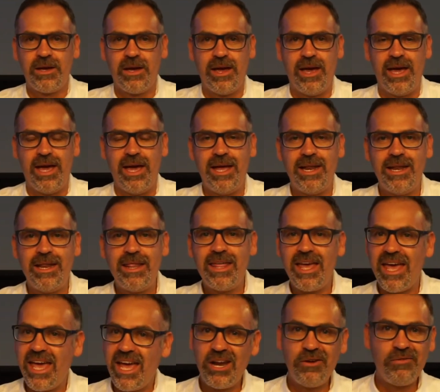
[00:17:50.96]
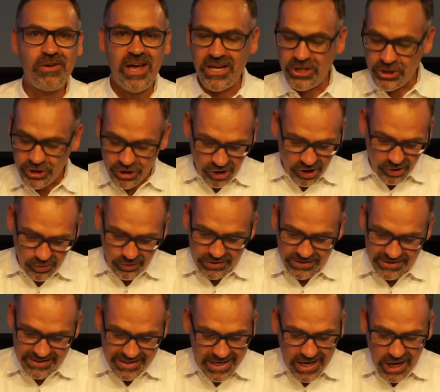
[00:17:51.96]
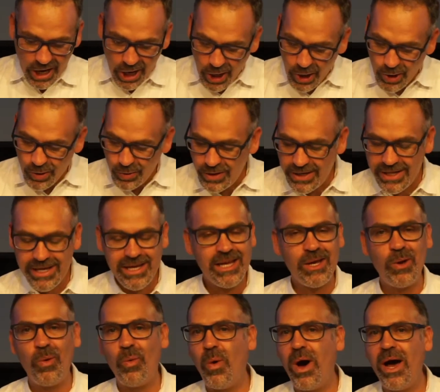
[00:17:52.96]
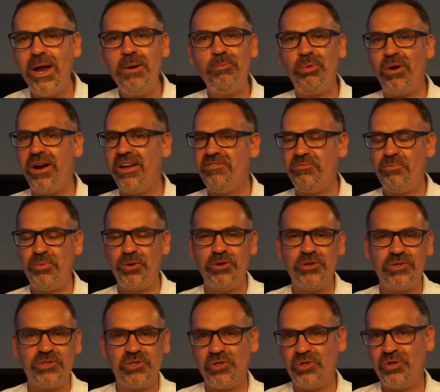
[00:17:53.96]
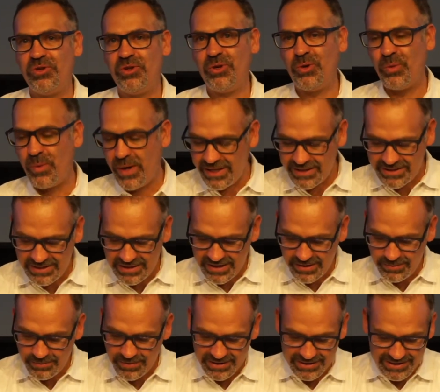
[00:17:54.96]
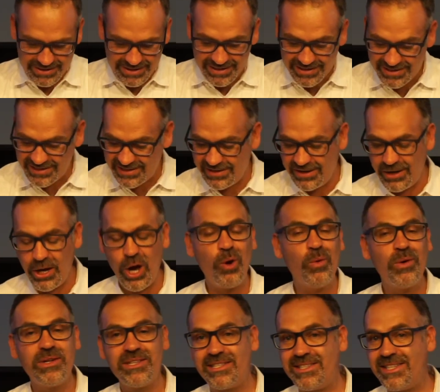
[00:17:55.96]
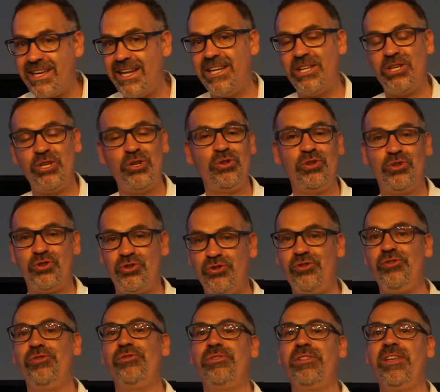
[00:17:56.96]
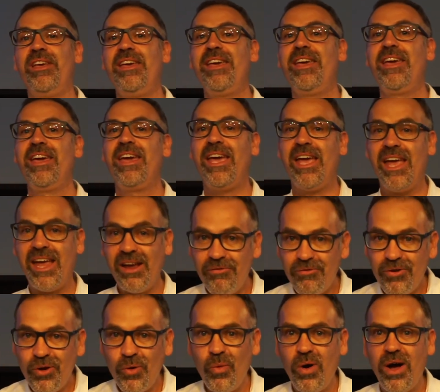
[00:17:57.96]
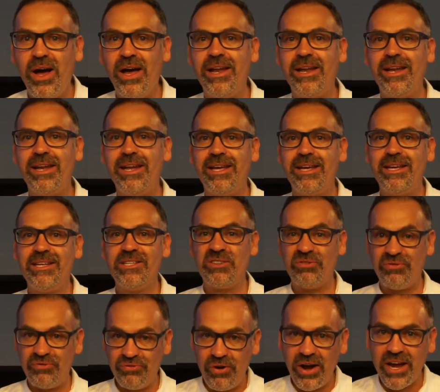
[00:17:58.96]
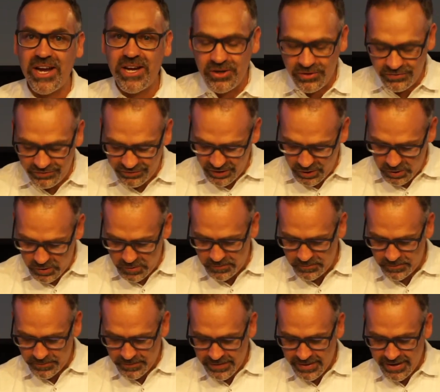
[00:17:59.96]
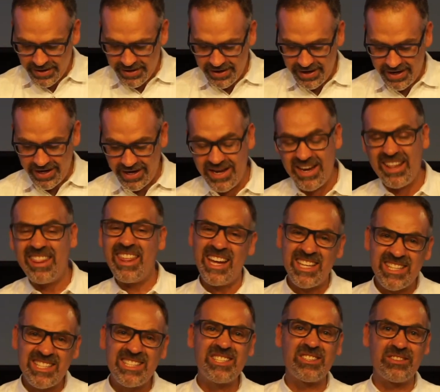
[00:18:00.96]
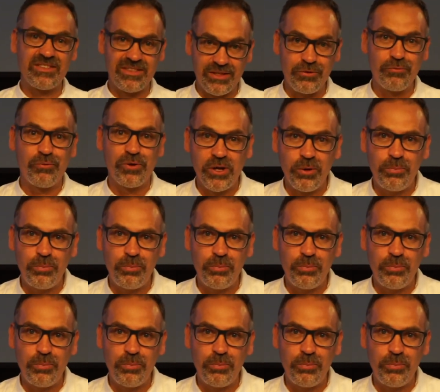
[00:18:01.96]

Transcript: And the head of HR was the only one brave person who went to him and said, "Listen, no one's telling you the truth. Everyone is afraid of you, and that's the real